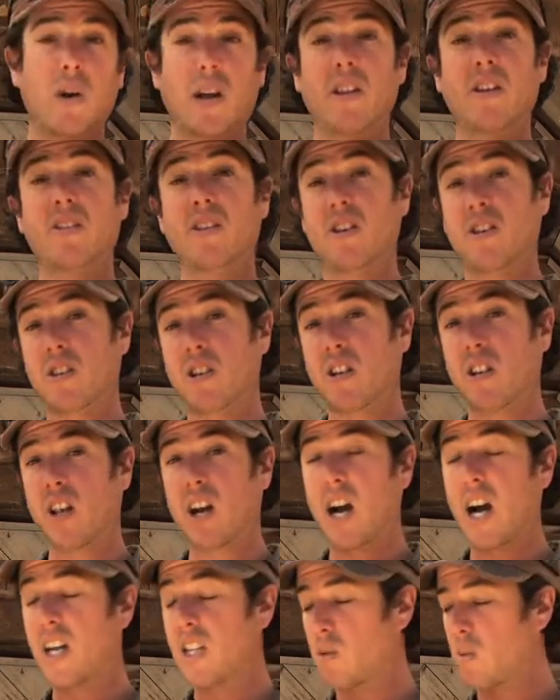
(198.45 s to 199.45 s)
whether there's
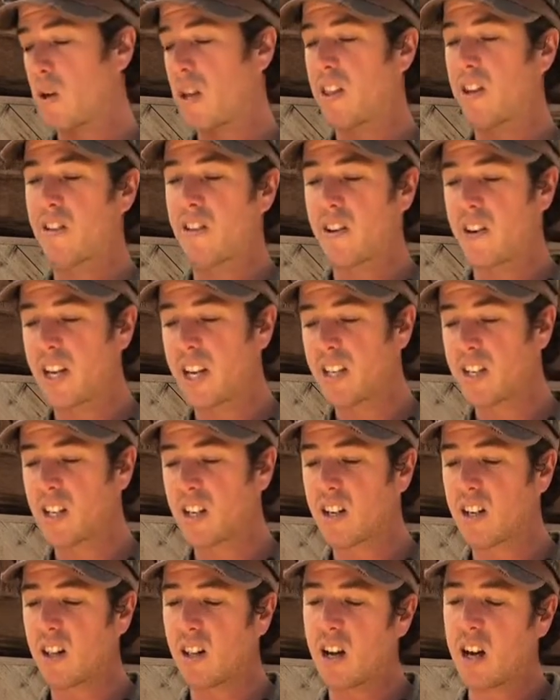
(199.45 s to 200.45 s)
claws, whether there
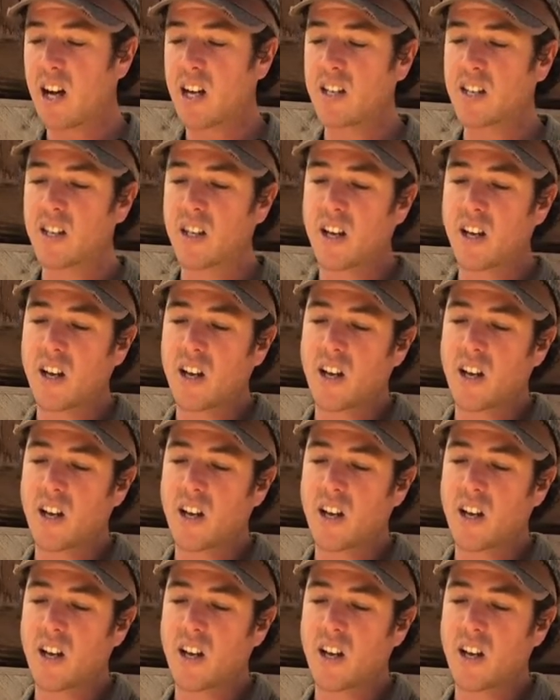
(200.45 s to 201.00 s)
isn't claws.